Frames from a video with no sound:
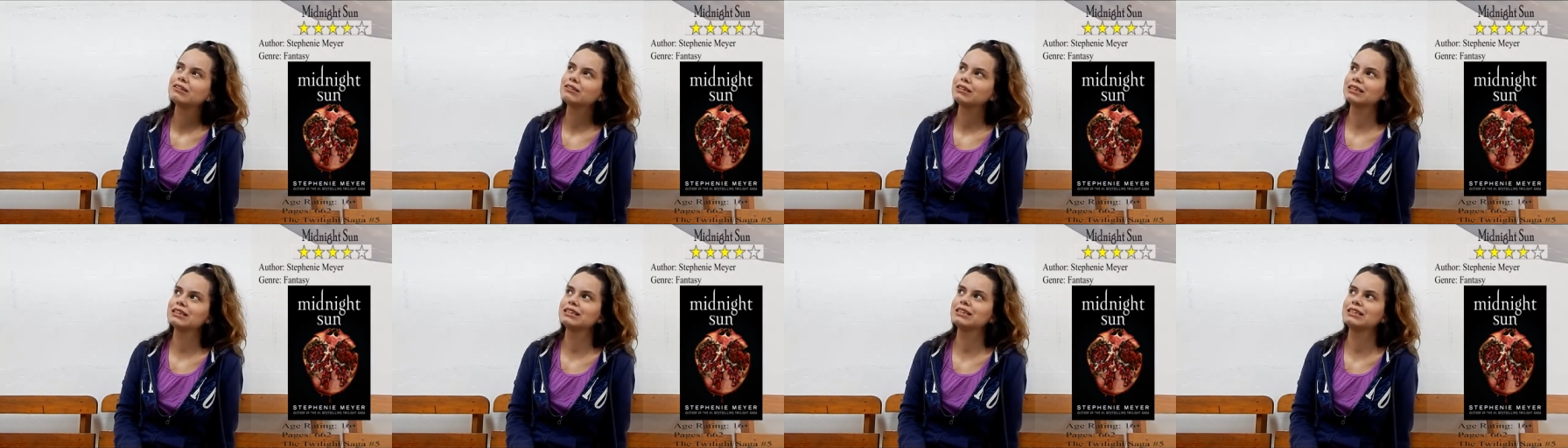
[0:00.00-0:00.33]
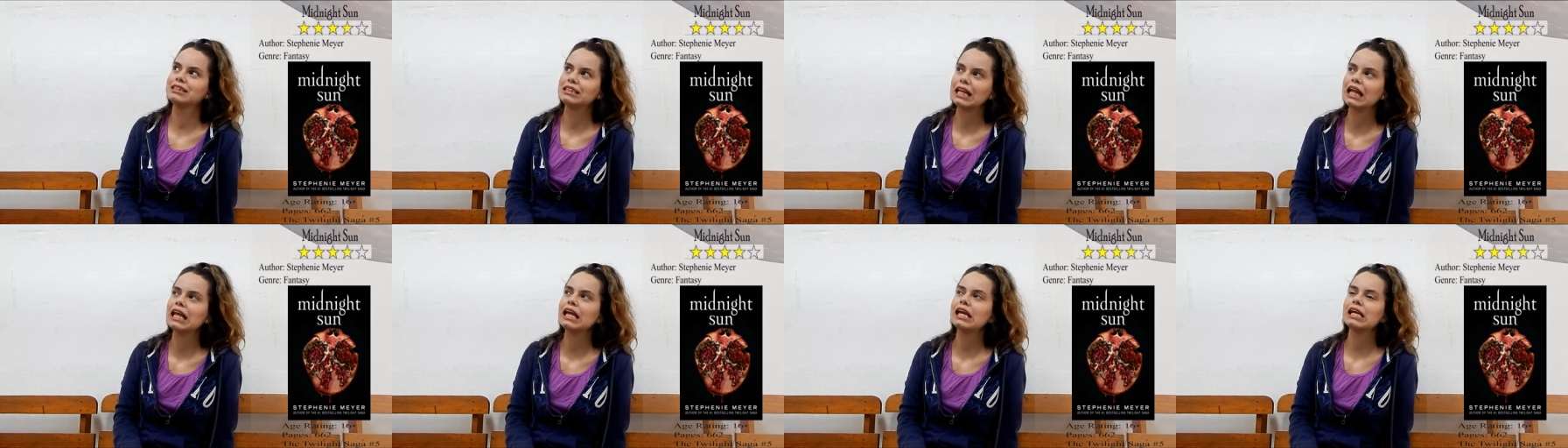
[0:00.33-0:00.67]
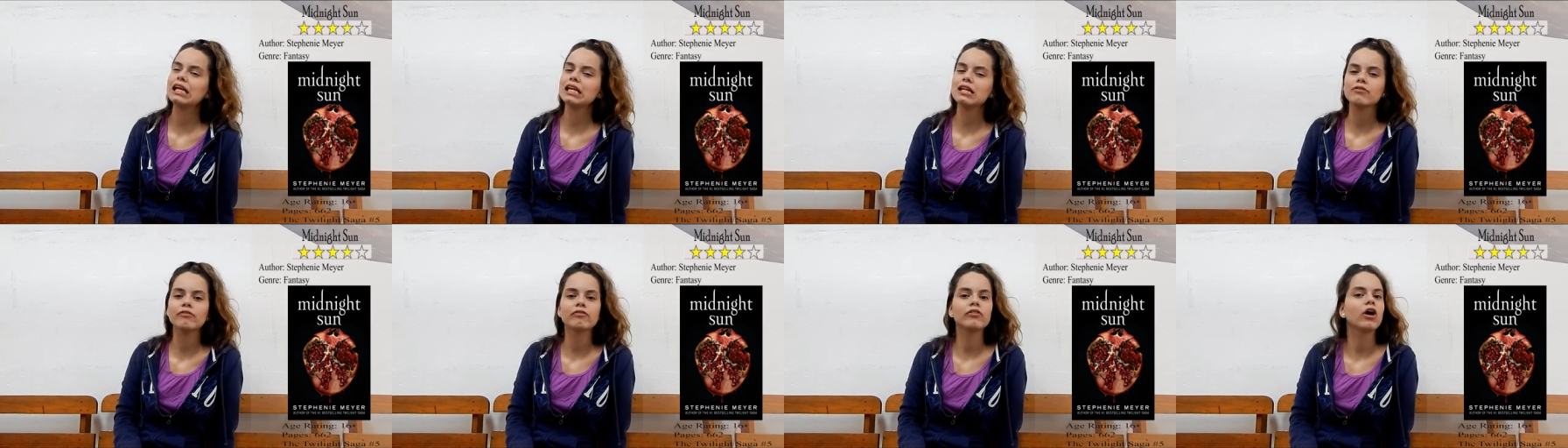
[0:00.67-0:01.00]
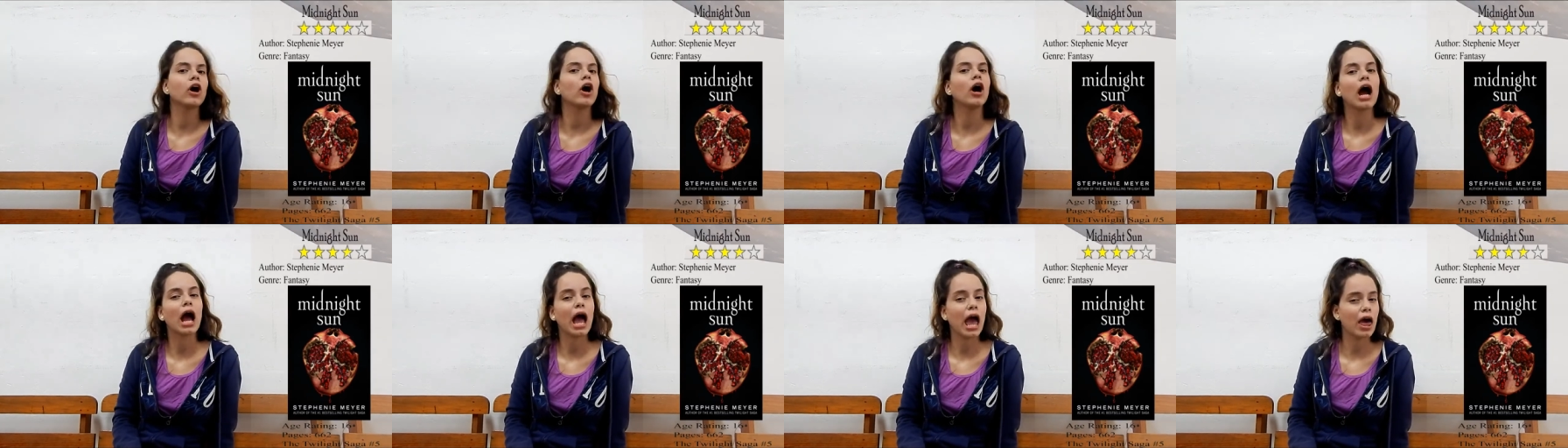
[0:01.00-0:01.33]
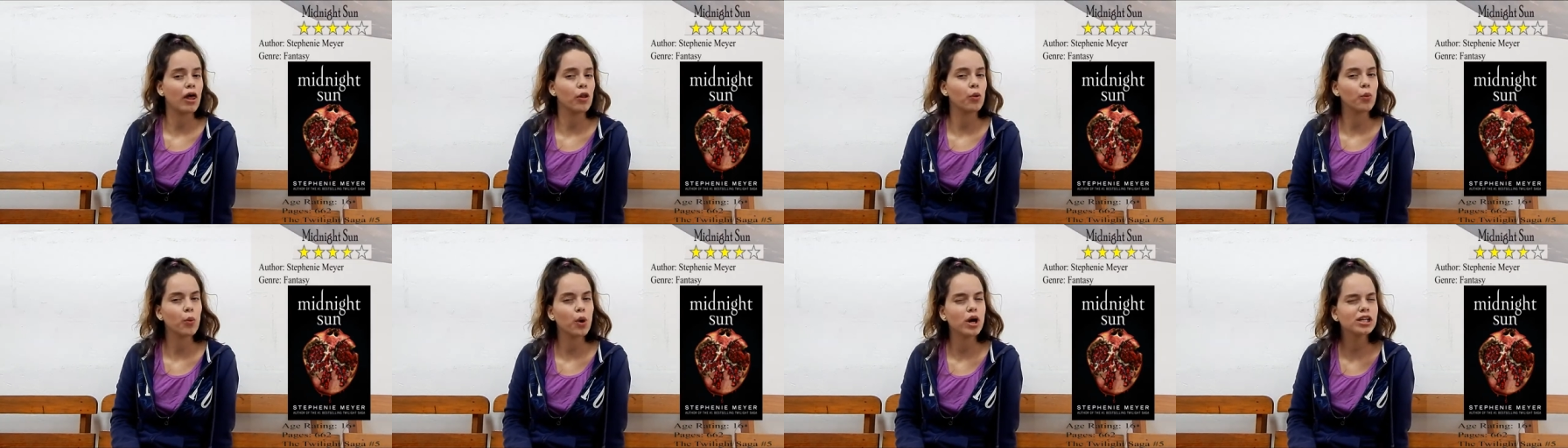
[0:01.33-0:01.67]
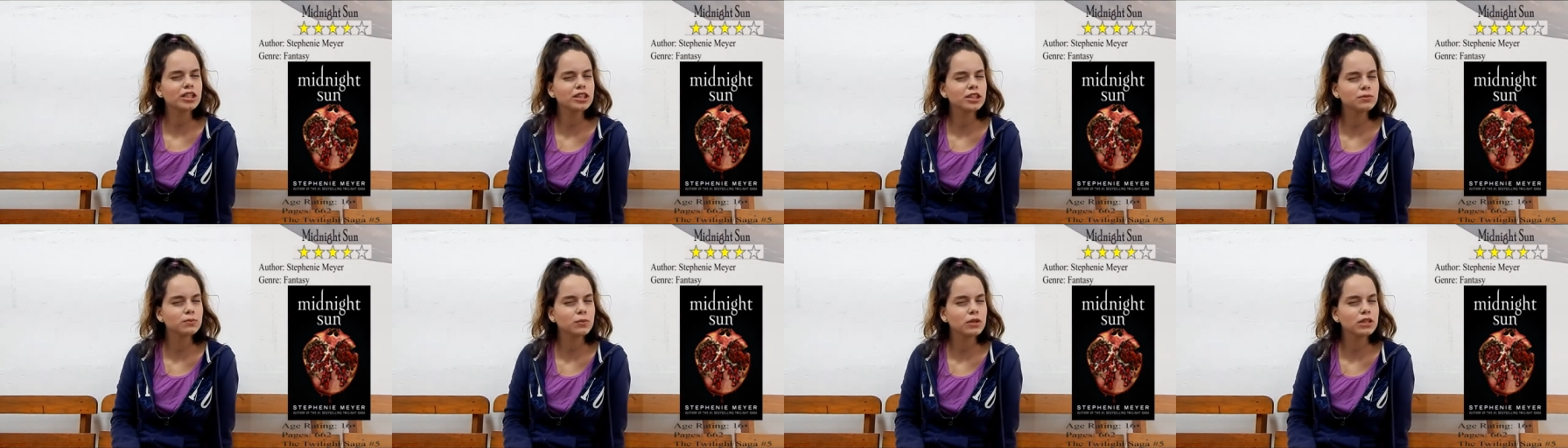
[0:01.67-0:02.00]
seeing it from
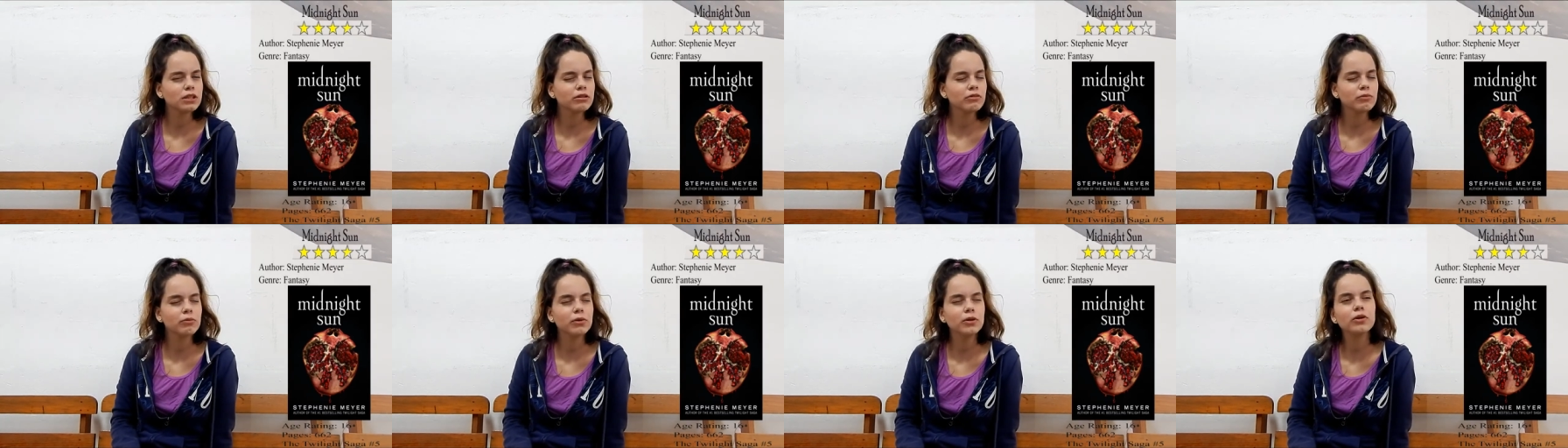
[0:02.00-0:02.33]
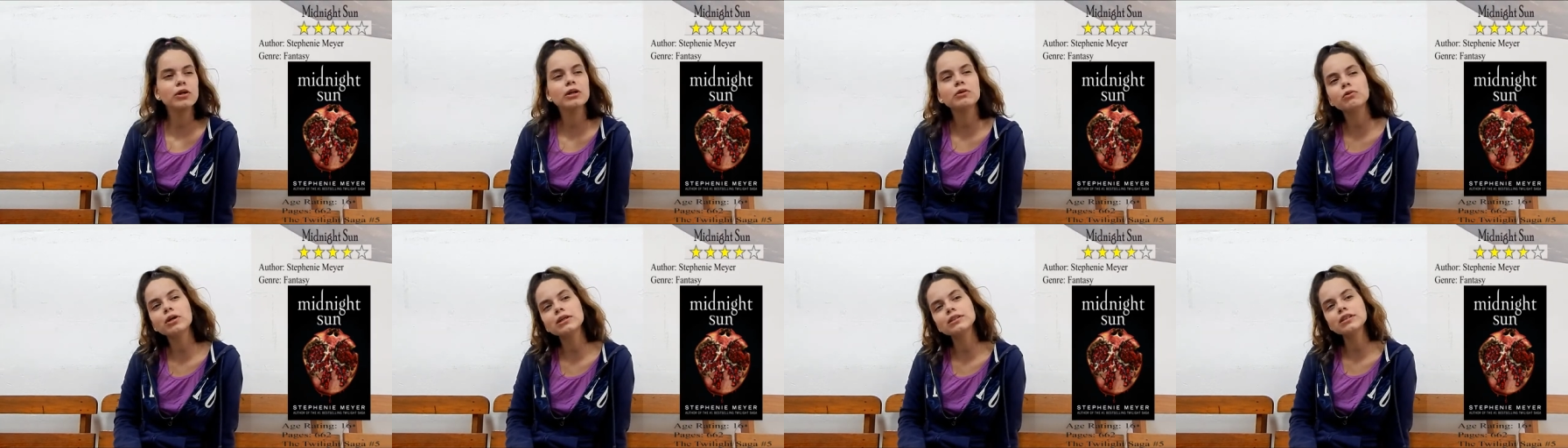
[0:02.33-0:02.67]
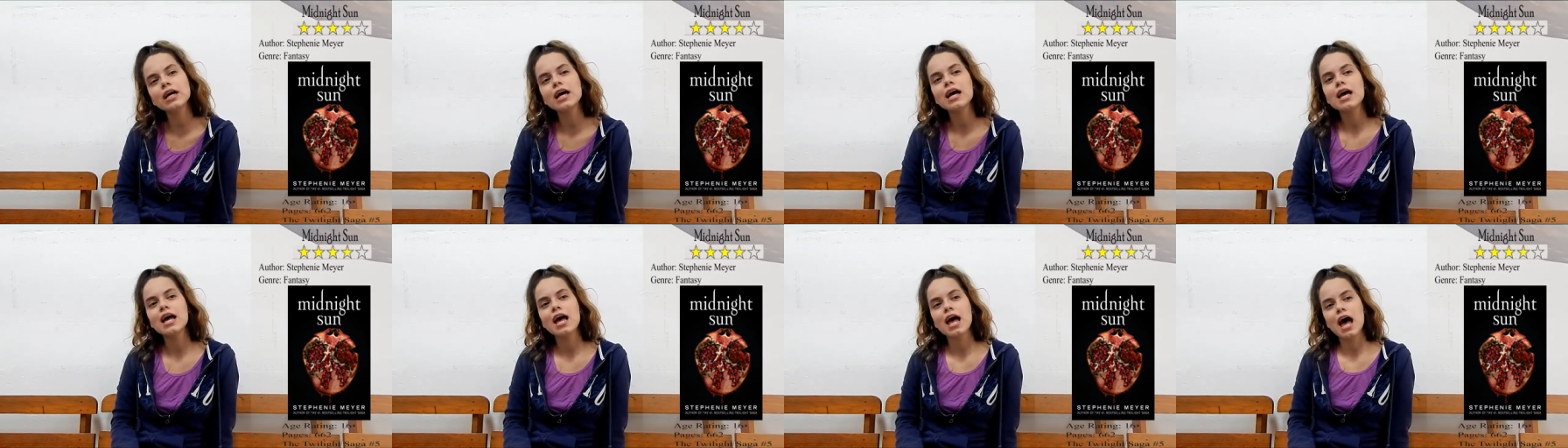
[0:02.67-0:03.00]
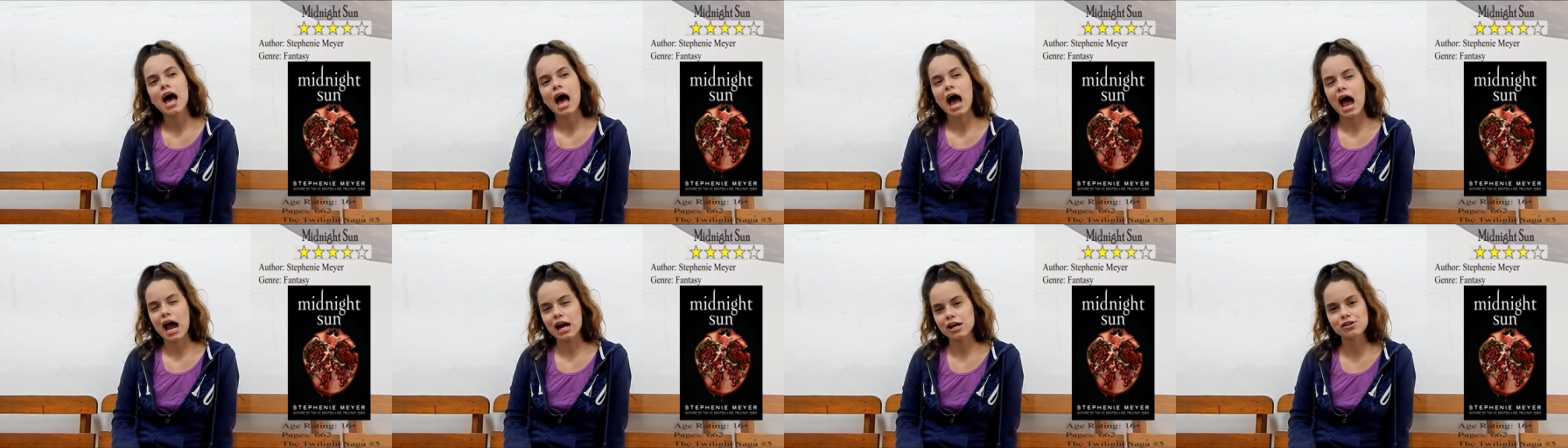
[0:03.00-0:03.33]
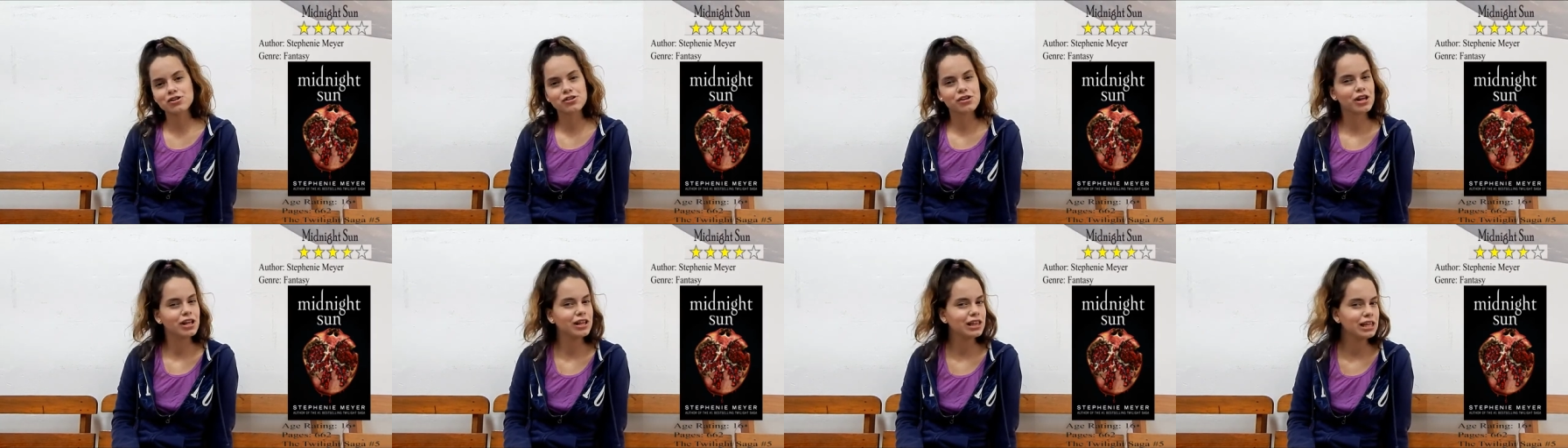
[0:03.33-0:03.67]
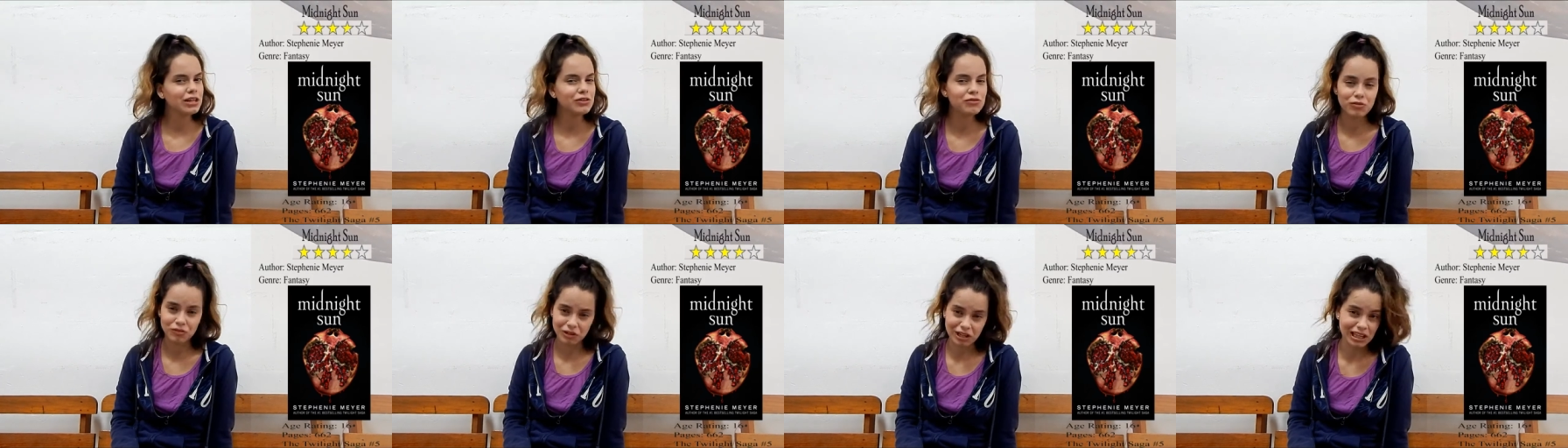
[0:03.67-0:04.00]
Edward's point of view, it was actually
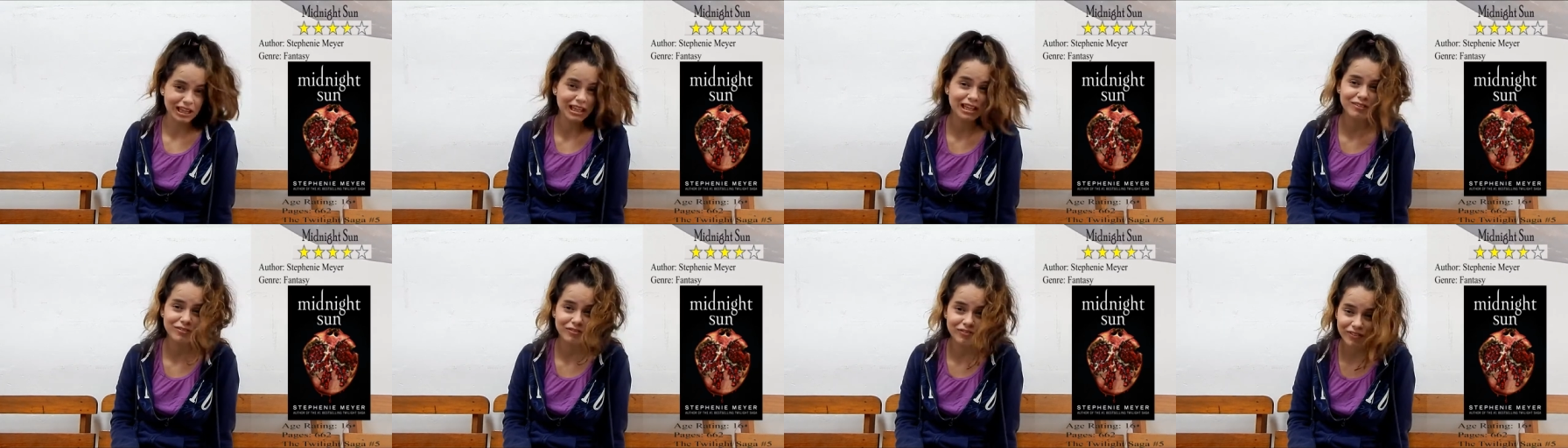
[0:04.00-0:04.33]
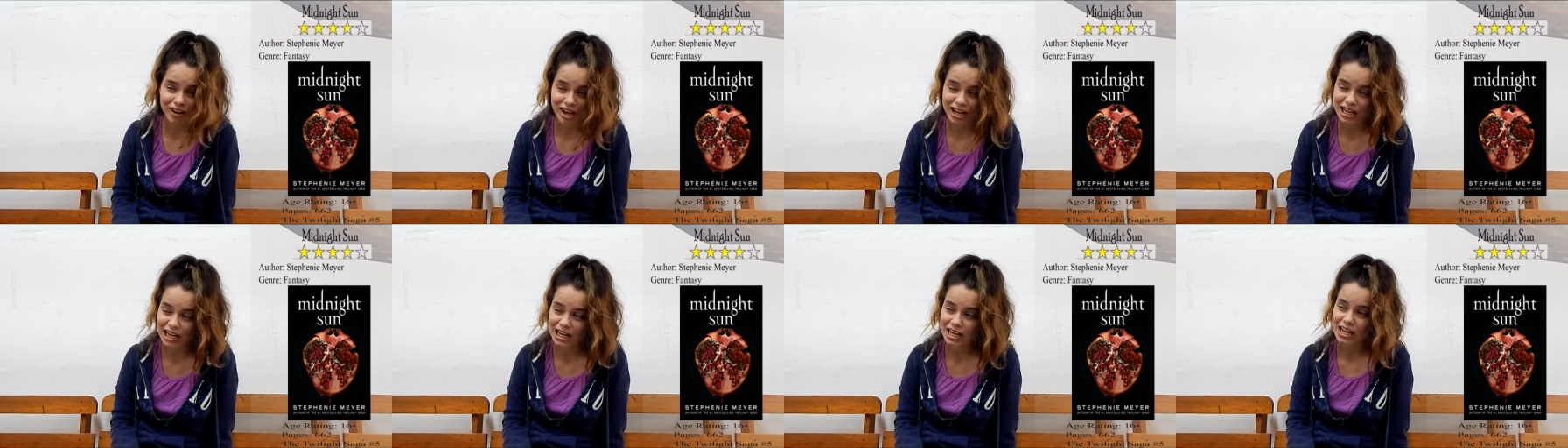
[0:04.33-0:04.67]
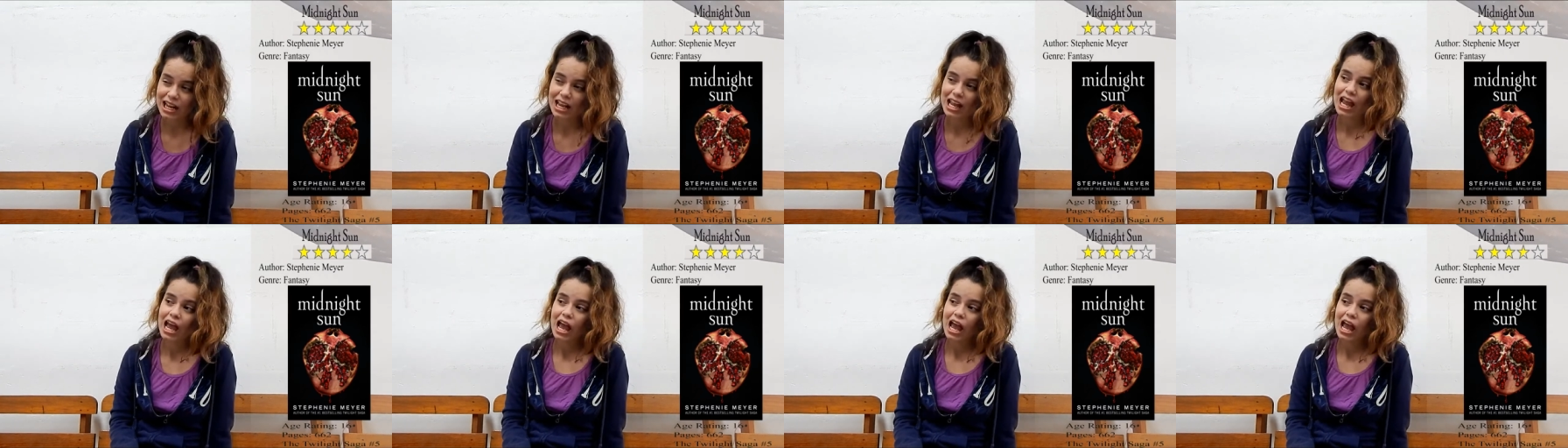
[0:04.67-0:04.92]
really funny.